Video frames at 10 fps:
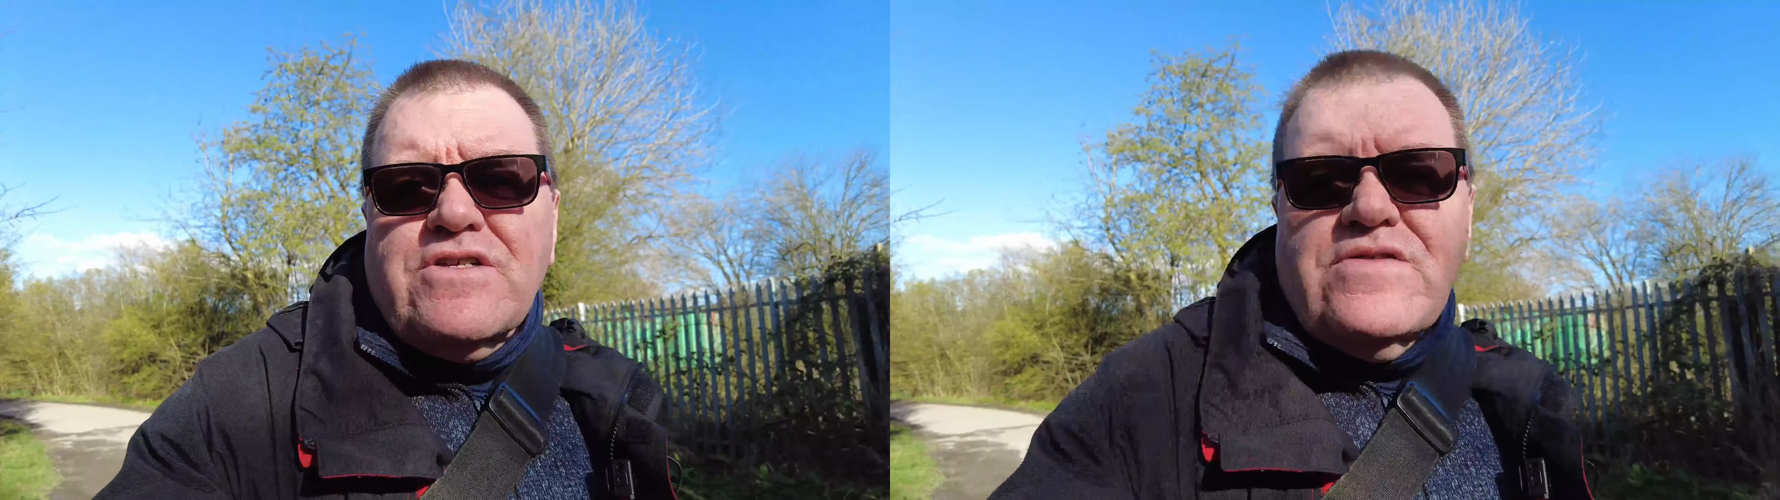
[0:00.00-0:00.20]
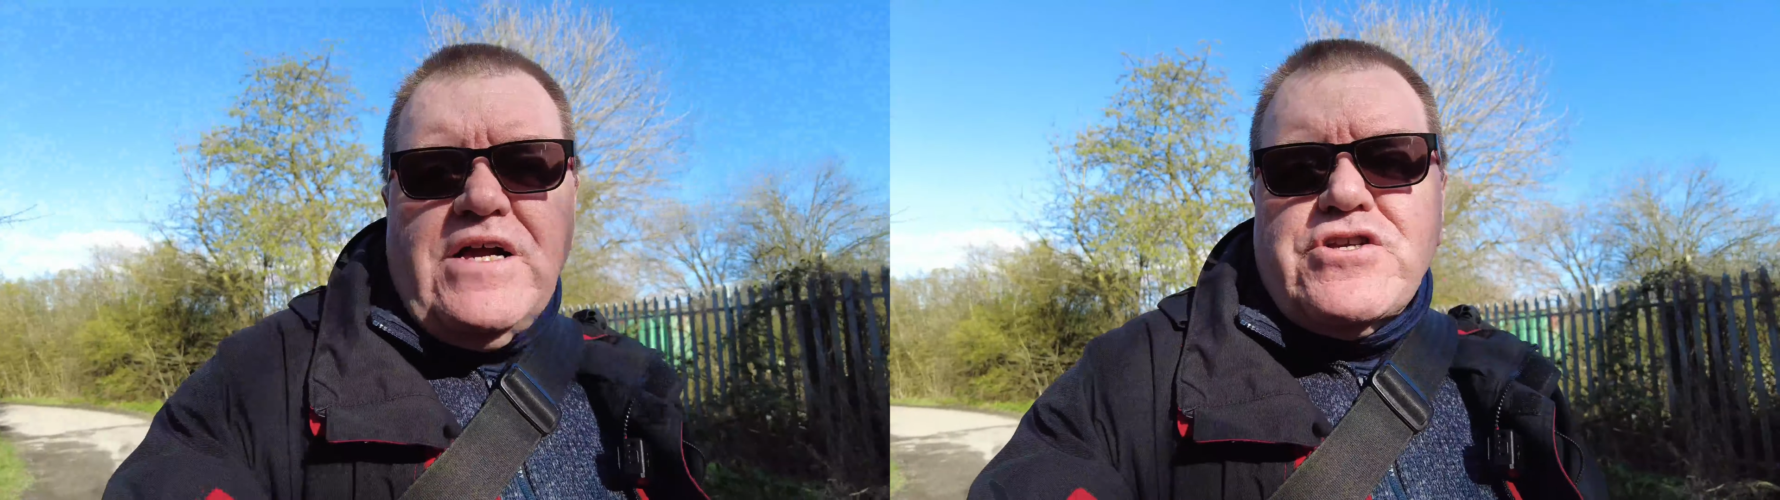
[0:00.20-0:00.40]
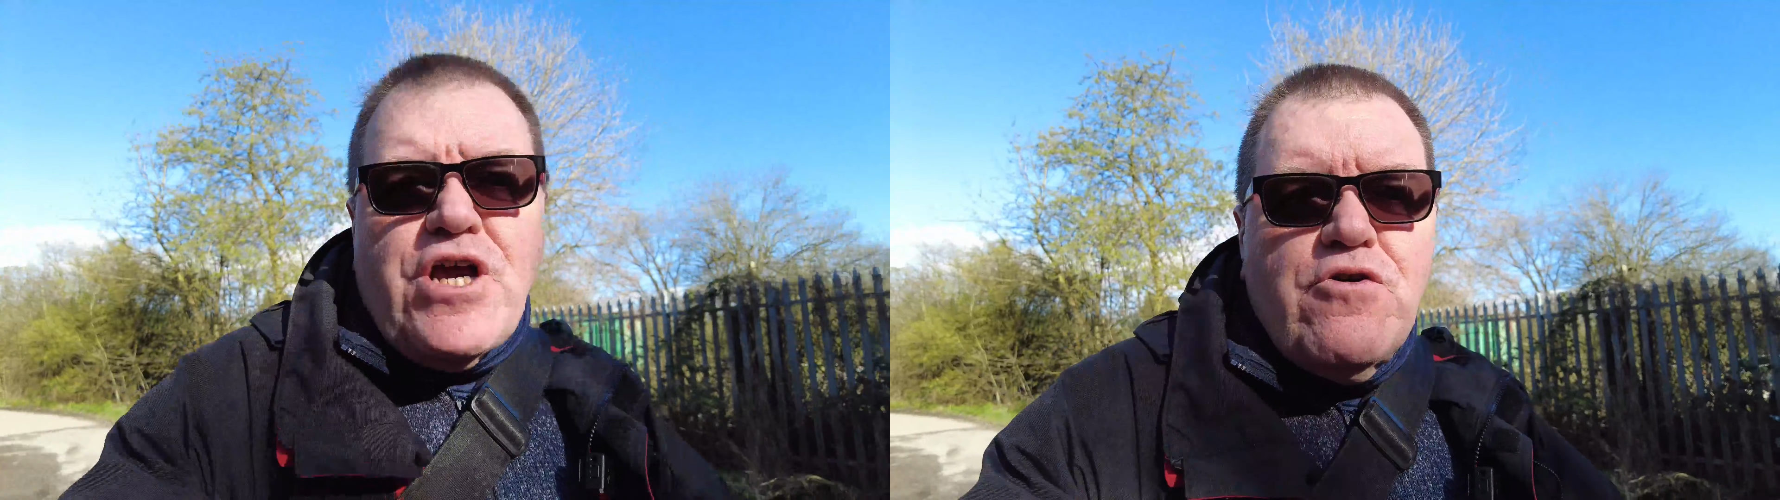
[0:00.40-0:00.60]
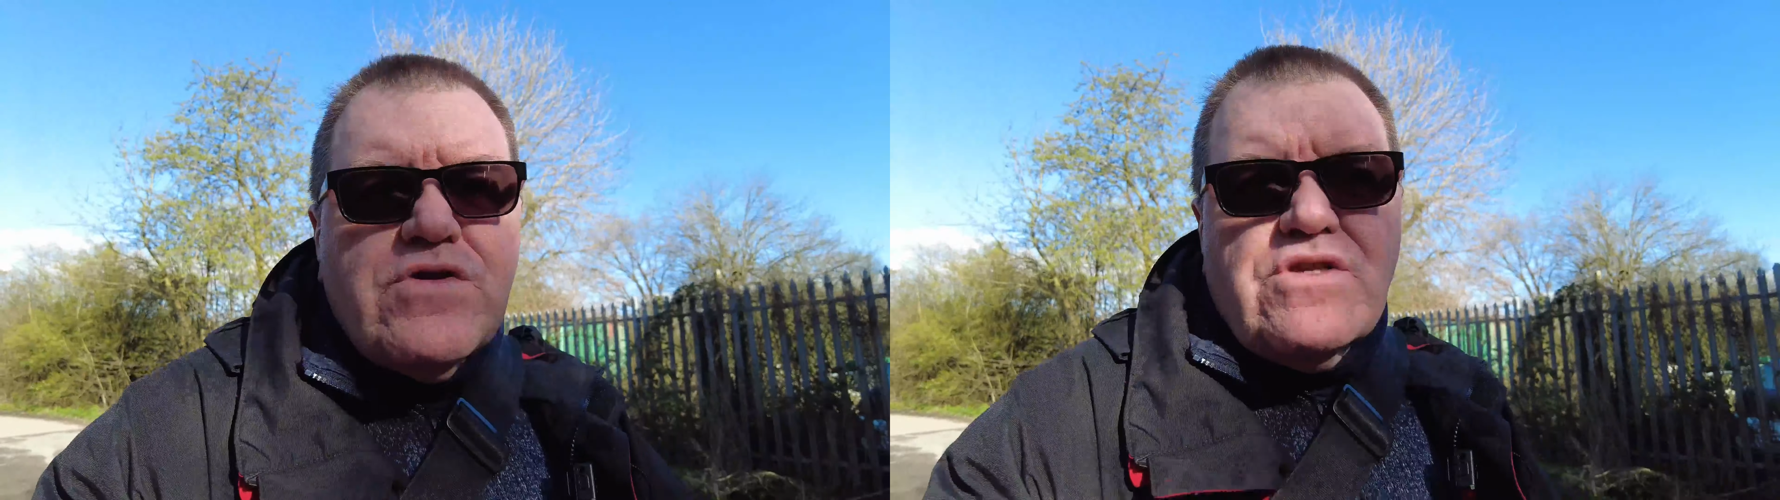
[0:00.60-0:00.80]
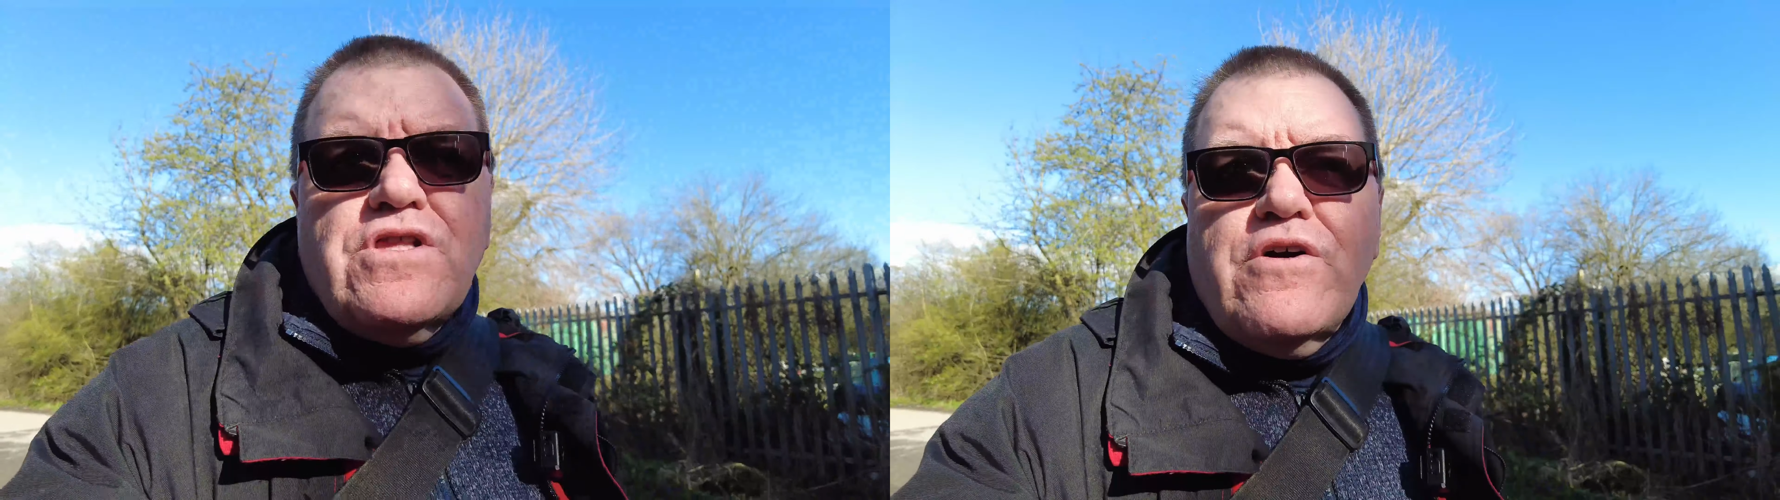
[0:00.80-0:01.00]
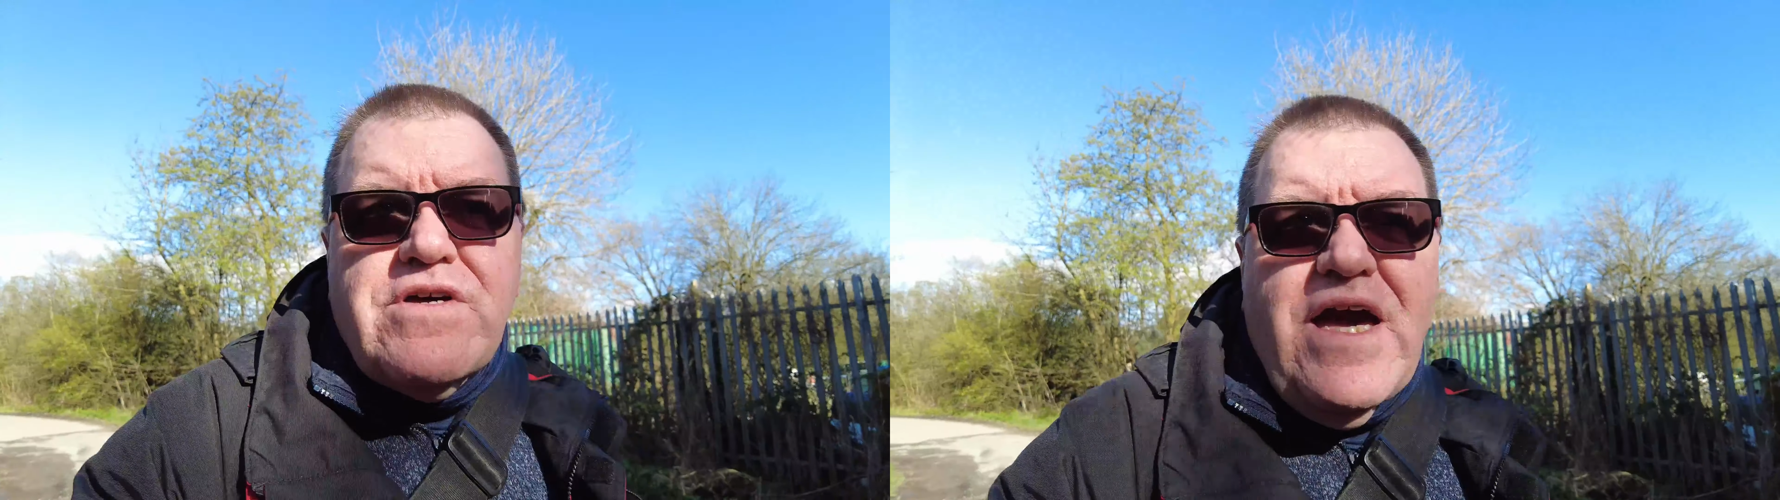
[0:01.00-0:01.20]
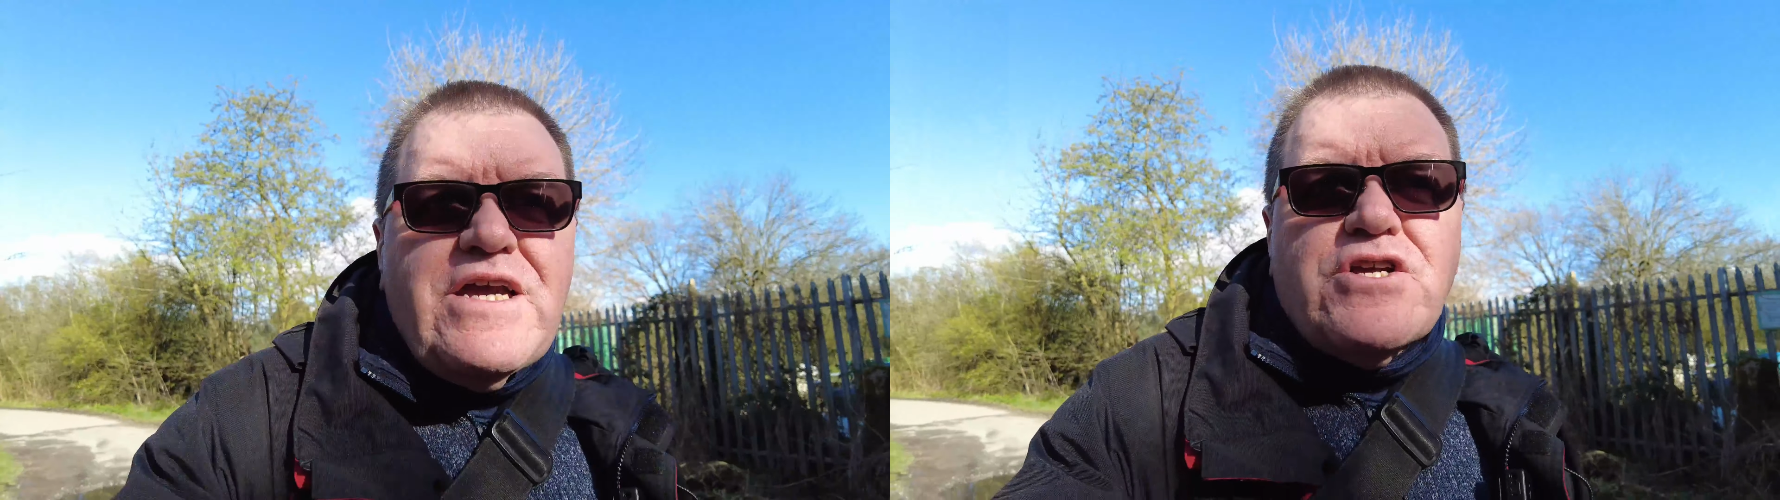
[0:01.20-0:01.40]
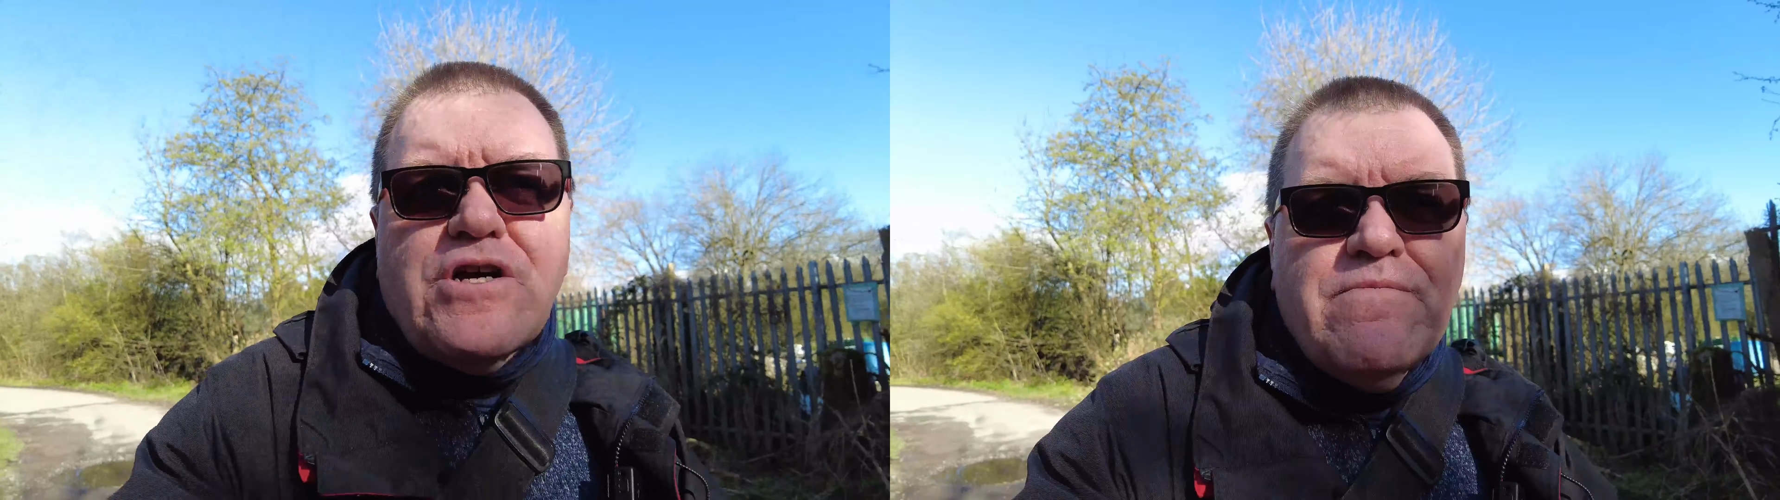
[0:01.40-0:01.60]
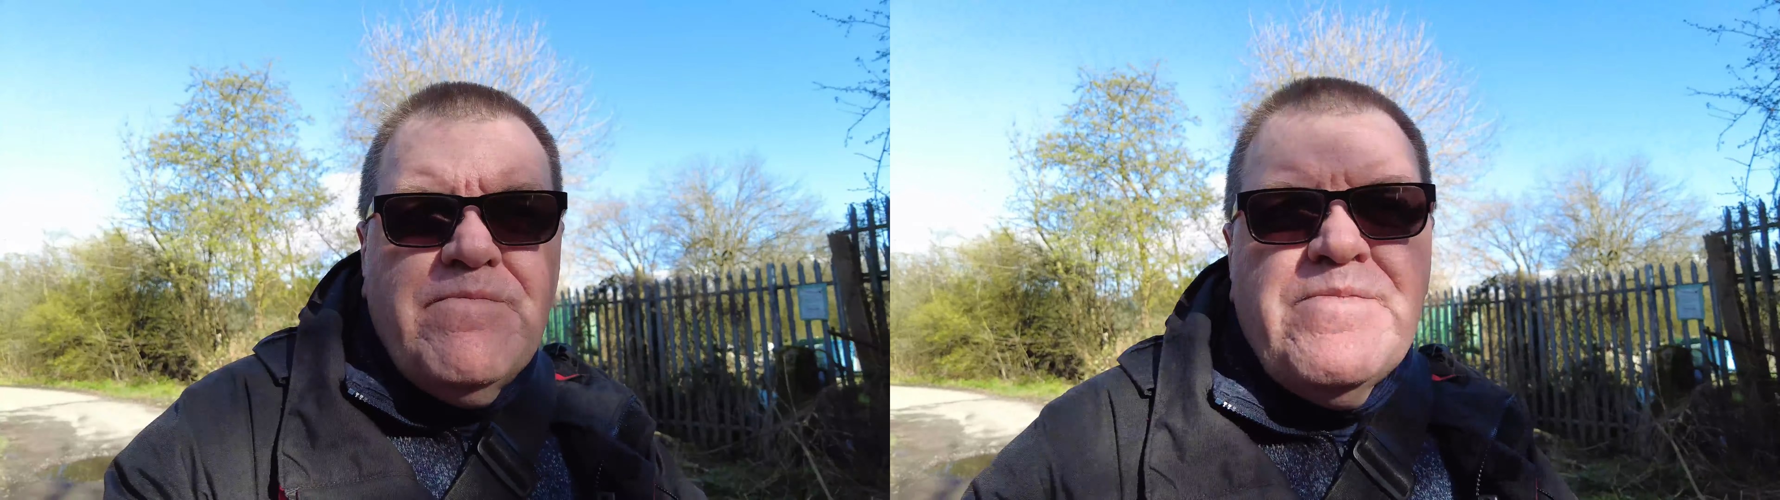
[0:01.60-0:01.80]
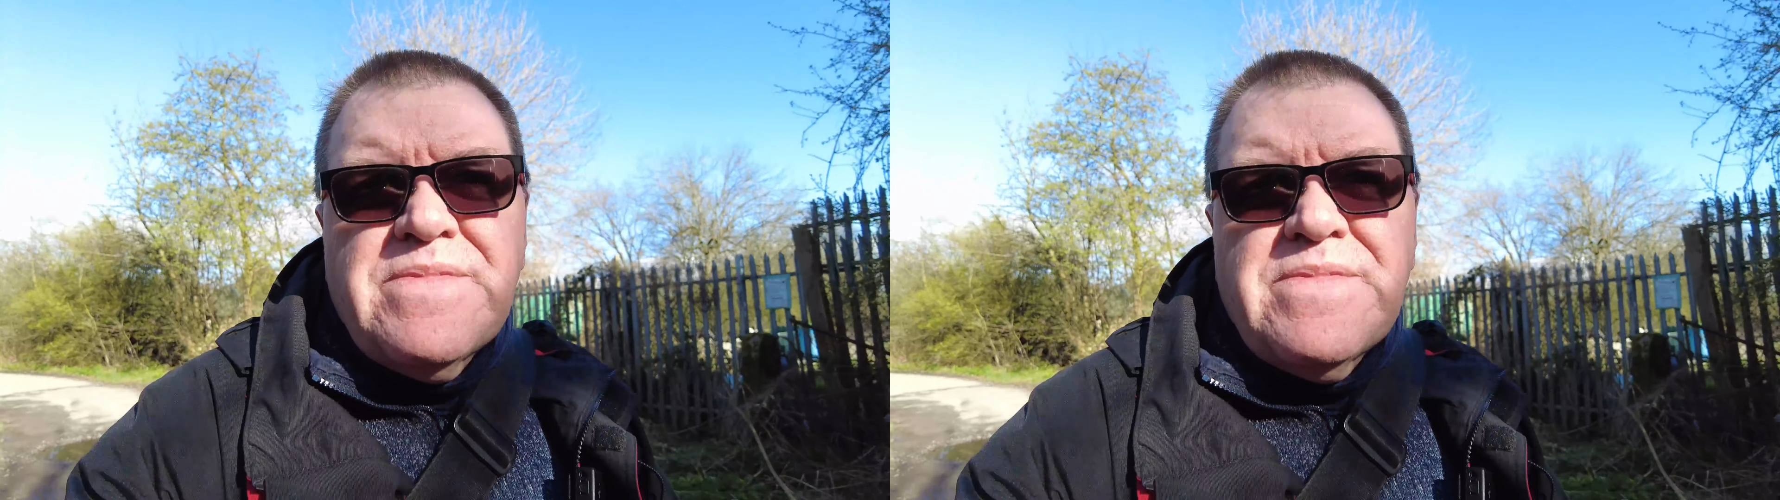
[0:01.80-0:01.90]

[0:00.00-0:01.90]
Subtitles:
to that chosen location